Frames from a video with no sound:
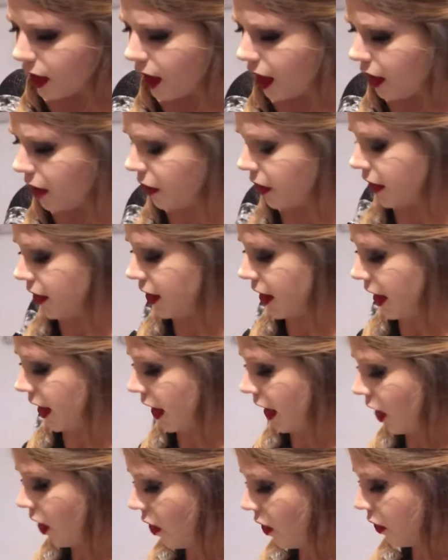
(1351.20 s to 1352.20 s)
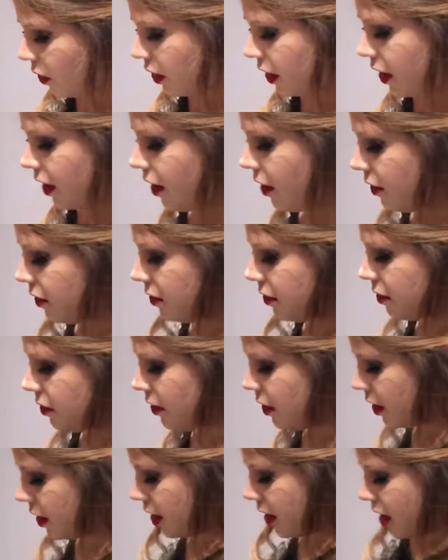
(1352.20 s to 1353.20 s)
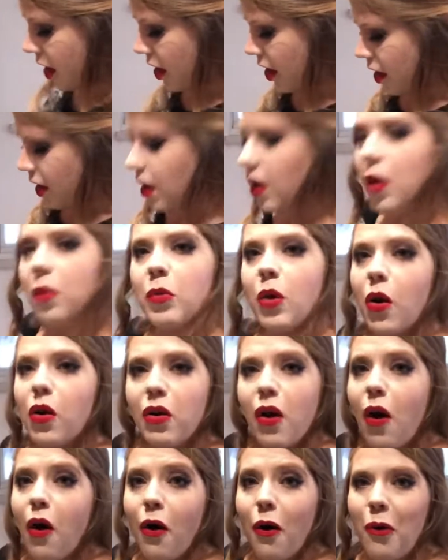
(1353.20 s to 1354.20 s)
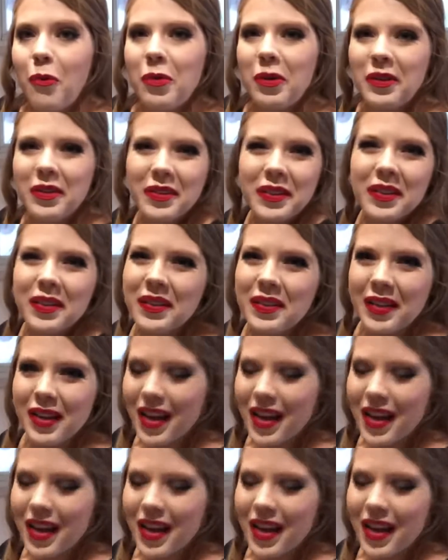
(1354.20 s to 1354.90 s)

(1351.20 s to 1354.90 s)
I'd always say like, oh, you know, I'm going home